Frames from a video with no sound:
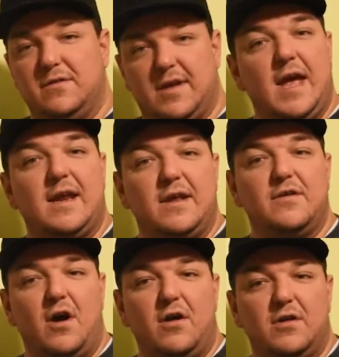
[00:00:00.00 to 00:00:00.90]
gaining
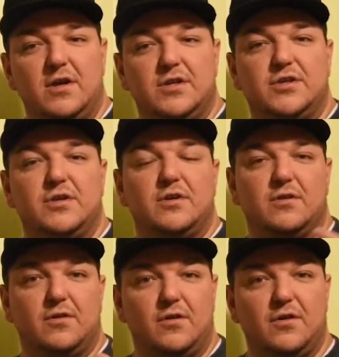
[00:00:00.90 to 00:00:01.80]
knowledge,
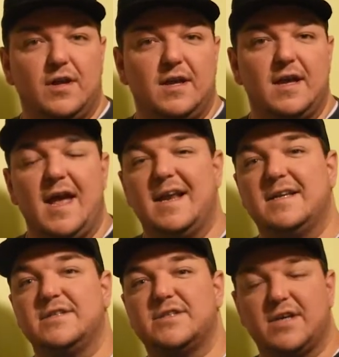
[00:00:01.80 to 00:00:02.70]
learning,
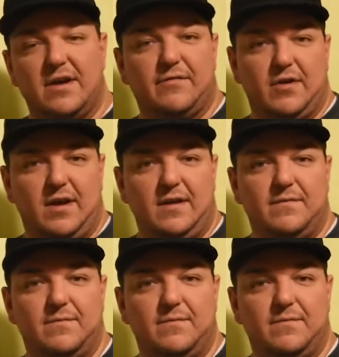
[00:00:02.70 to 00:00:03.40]
and discovery.